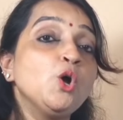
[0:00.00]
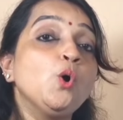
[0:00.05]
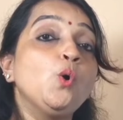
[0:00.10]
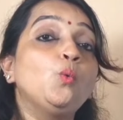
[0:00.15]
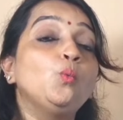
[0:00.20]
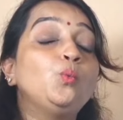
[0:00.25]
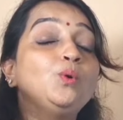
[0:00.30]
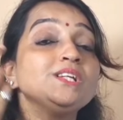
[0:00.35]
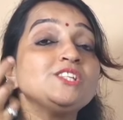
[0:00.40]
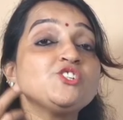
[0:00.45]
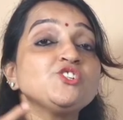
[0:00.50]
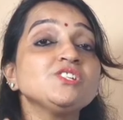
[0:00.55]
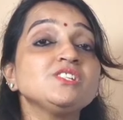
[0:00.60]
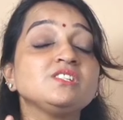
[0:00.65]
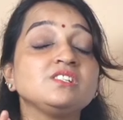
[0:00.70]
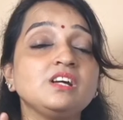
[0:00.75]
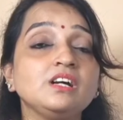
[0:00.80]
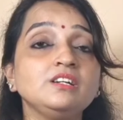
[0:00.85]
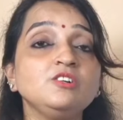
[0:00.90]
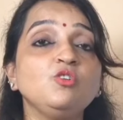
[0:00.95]
which
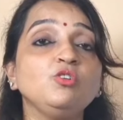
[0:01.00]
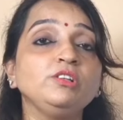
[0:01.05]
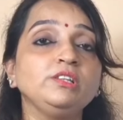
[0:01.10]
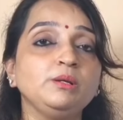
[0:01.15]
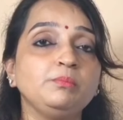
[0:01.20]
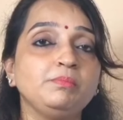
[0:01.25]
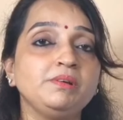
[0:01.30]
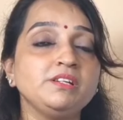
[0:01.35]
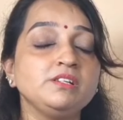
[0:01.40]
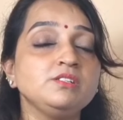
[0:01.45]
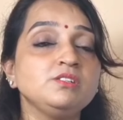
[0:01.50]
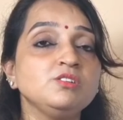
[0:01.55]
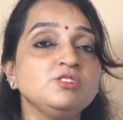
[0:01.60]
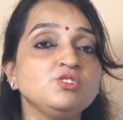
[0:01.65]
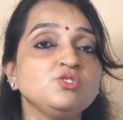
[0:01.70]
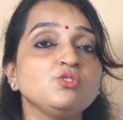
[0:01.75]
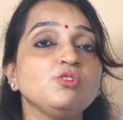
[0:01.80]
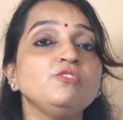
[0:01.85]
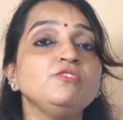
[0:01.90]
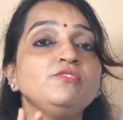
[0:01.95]
is done on the
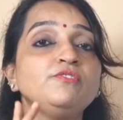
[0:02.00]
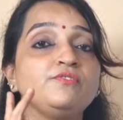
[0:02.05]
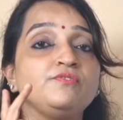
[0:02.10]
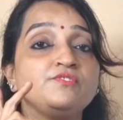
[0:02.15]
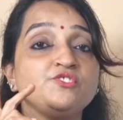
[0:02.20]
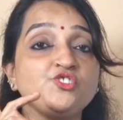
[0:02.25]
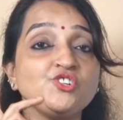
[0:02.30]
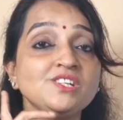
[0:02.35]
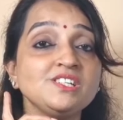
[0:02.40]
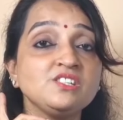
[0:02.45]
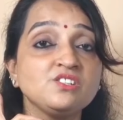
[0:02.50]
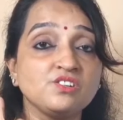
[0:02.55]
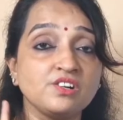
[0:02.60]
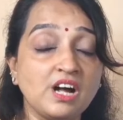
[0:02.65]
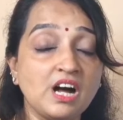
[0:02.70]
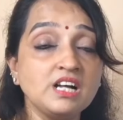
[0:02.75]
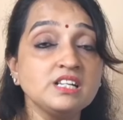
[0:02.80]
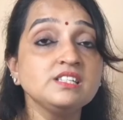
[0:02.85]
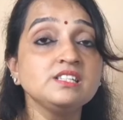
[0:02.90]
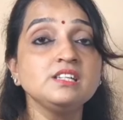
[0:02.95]
basis of just
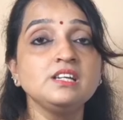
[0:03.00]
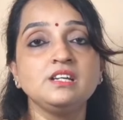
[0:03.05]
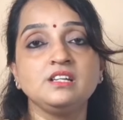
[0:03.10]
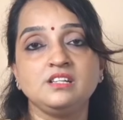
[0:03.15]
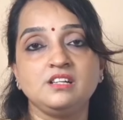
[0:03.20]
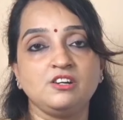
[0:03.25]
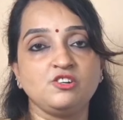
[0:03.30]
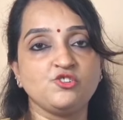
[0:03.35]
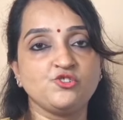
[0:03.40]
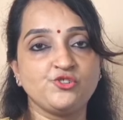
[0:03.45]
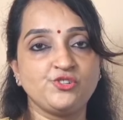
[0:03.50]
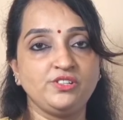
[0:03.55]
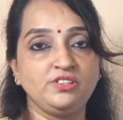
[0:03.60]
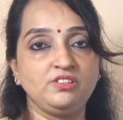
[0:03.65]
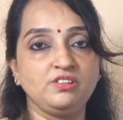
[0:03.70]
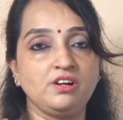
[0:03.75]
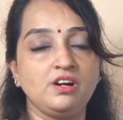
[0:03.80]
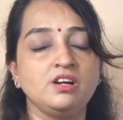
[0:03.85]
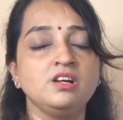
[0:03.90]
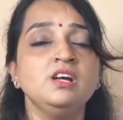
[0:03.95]
Rasi and
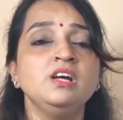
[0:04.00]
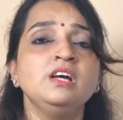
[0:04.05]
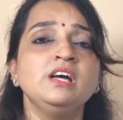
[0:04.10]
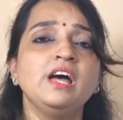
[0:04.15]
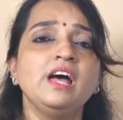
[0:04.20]
Nakshatra.